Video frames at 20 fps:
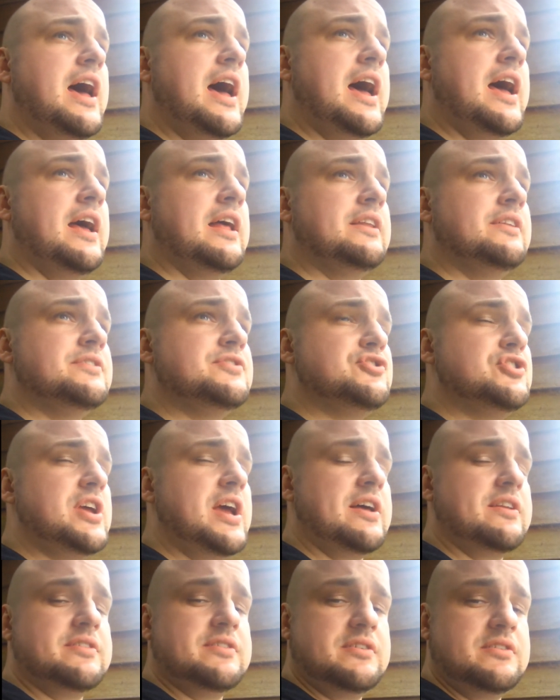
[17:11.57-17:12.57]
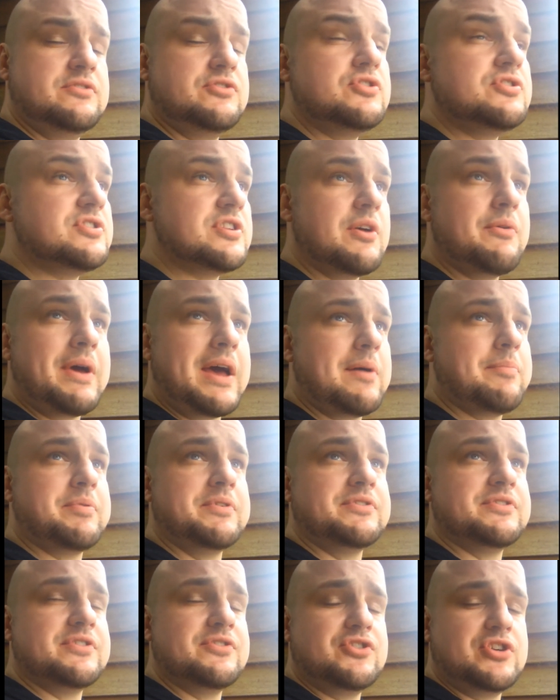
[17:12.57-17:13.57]
And she had just so
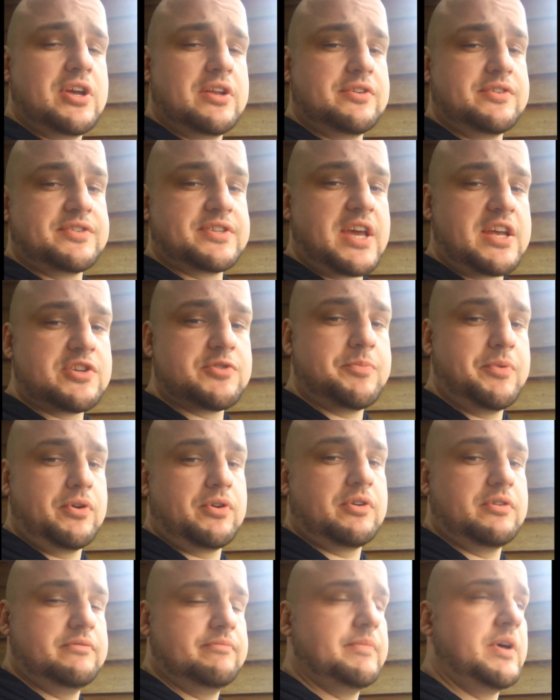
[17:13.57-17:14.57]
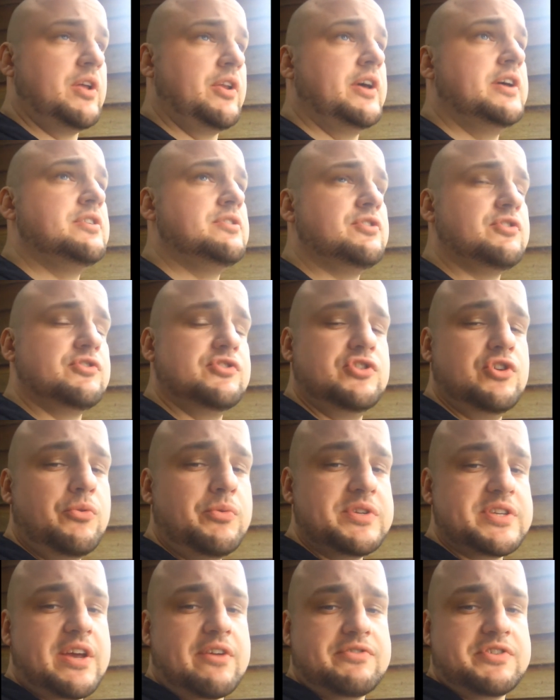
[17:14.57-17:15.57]
happens that she had a sketchbook on her, because she
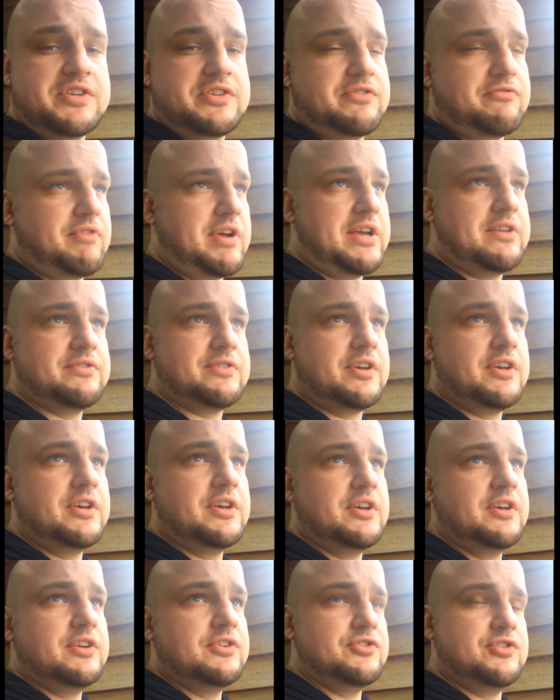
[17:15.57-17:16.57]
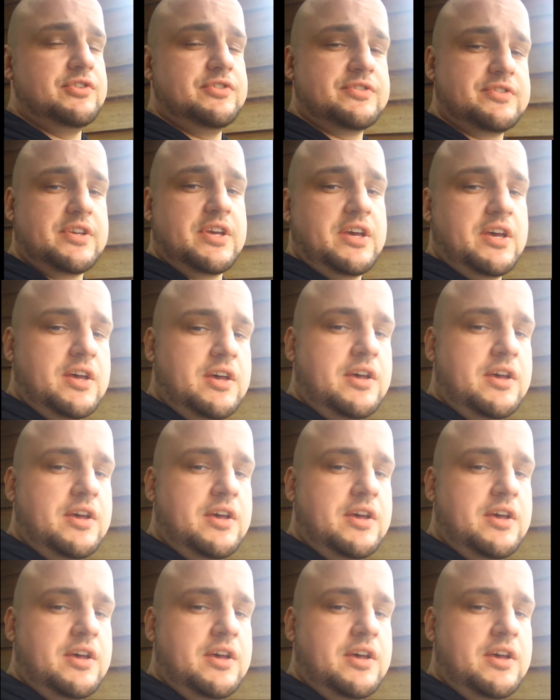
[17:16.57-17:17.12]
always carries it around. She's